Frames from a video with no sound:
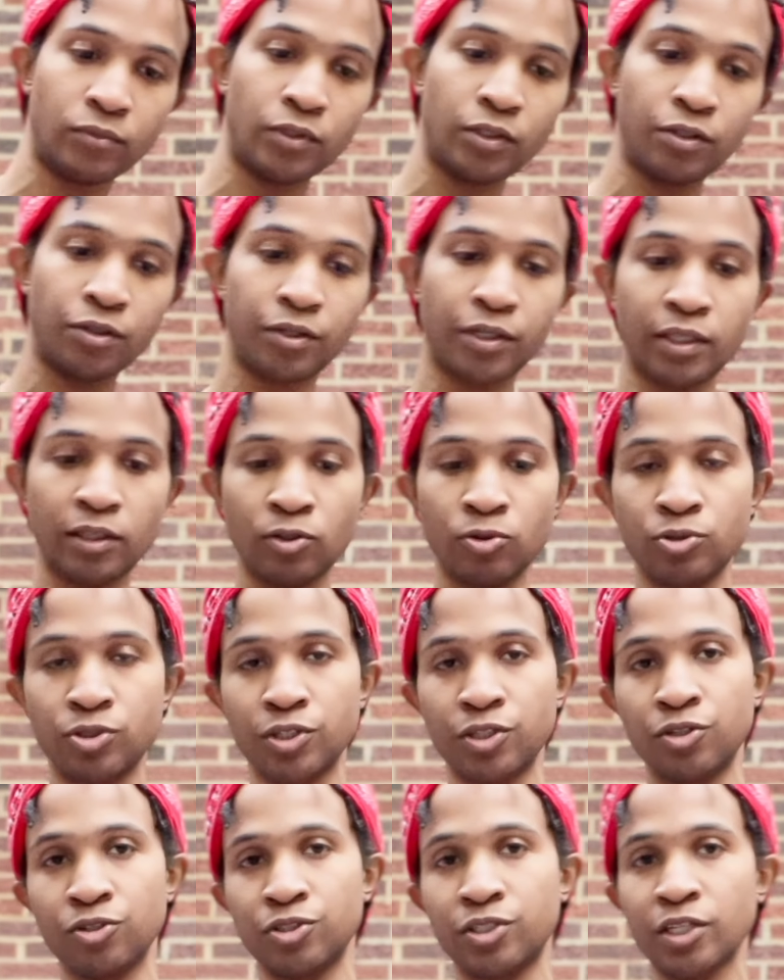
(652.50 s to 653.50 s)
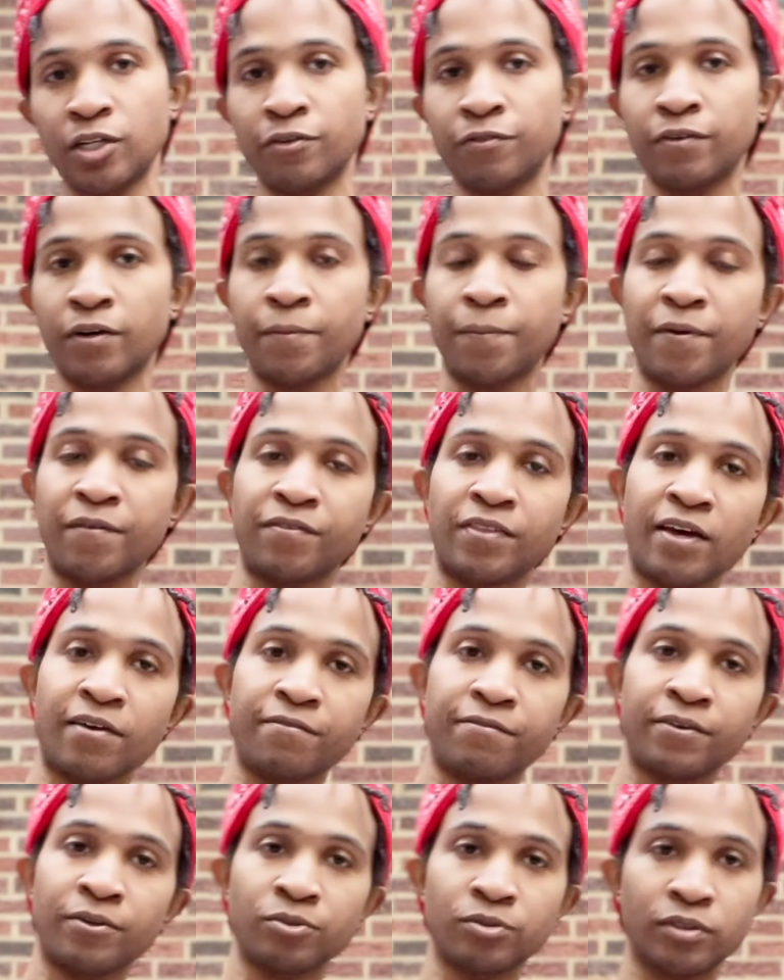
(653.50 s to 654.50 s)
You can loosen yourself up if that
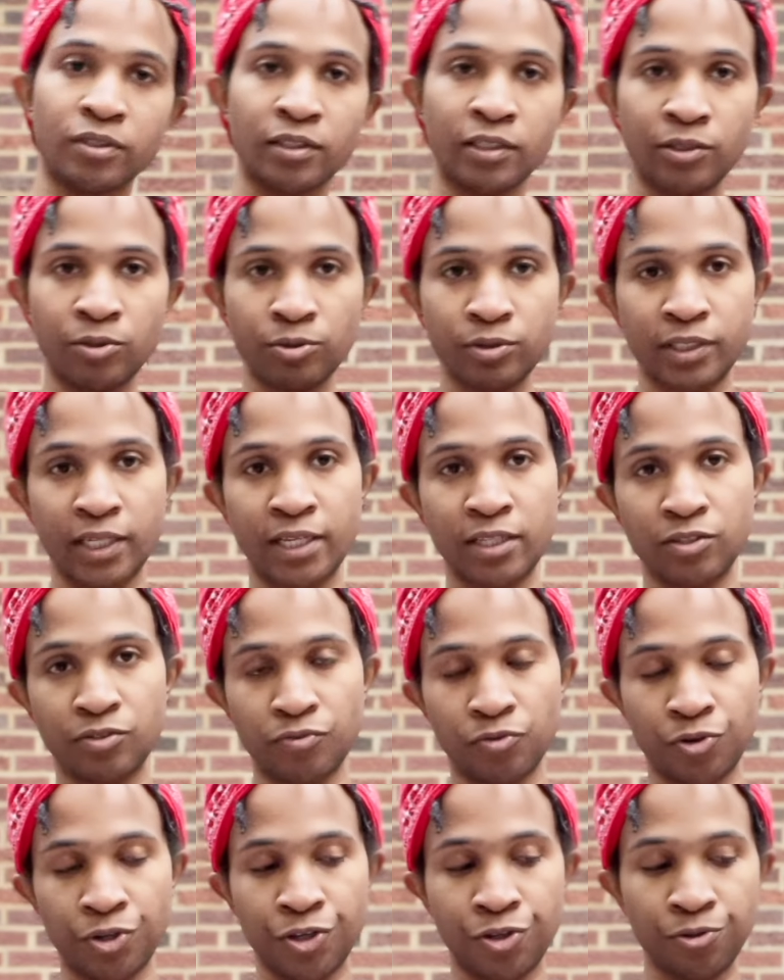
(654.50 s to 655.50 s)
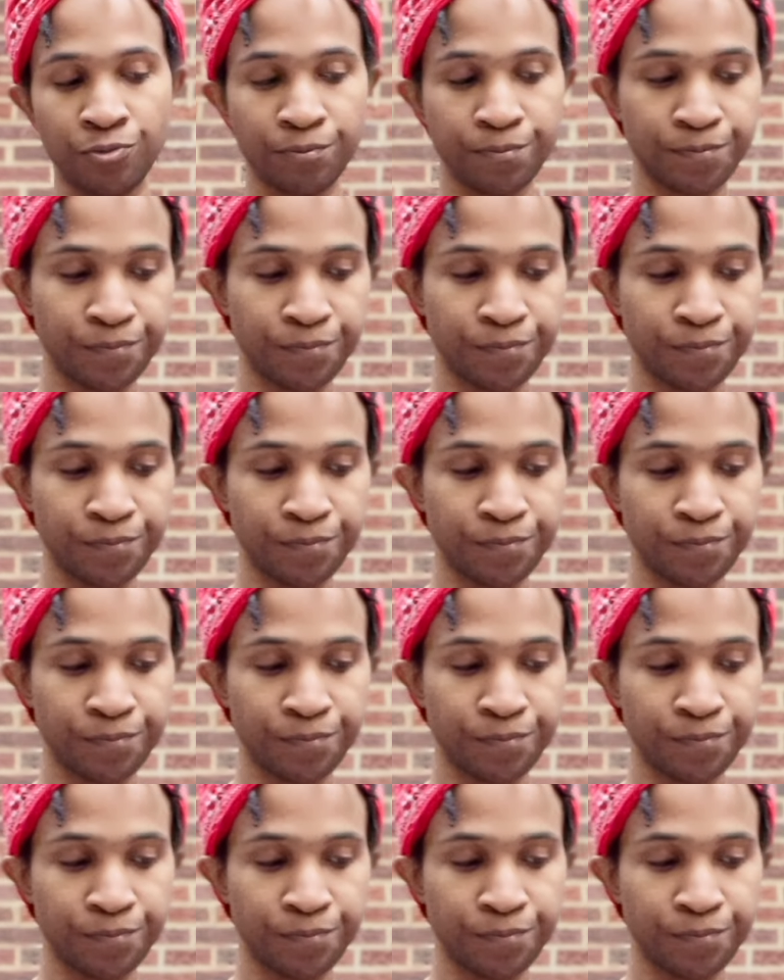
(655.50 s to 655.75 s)
felt a little tense for you.